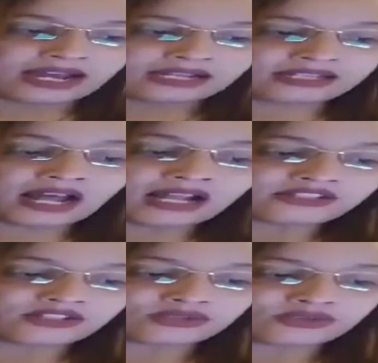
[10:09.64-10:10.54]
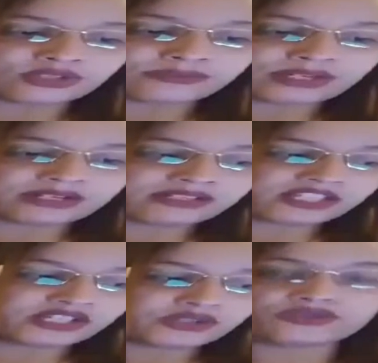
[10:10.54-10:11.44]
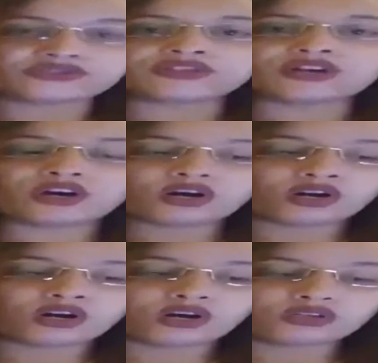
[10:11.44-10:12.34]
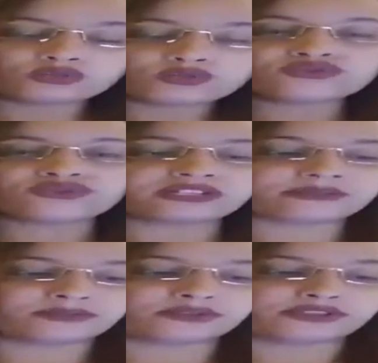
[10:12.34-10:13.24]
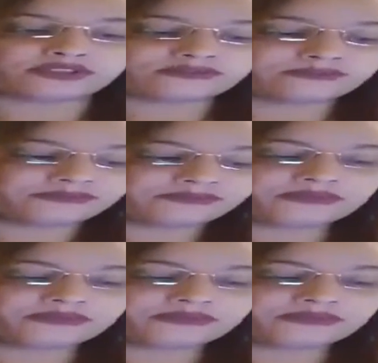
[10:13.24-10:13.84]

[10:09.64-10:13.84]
and also to the means used to transport.